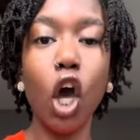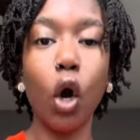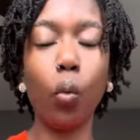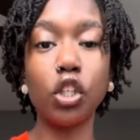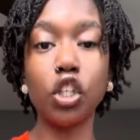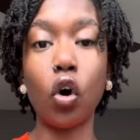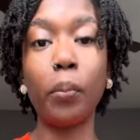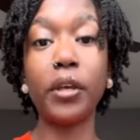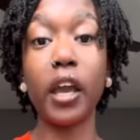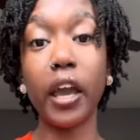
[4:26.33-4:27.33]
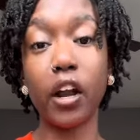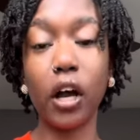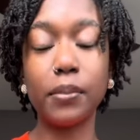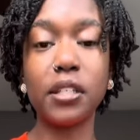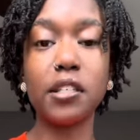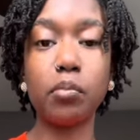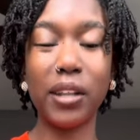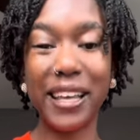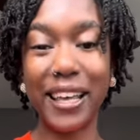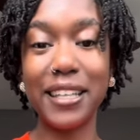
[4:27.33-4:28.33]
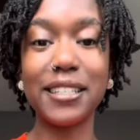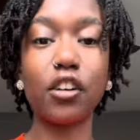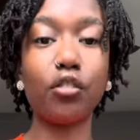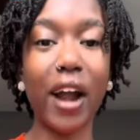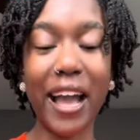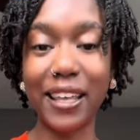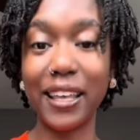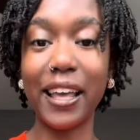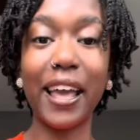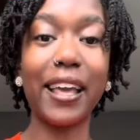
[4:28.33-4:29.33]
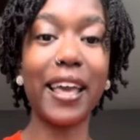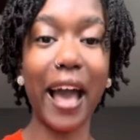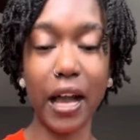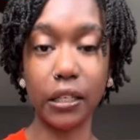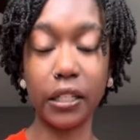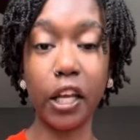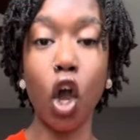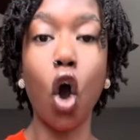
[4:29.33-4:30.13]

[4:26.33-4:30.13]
which can open your hair up to split ends, cracking, and cackling.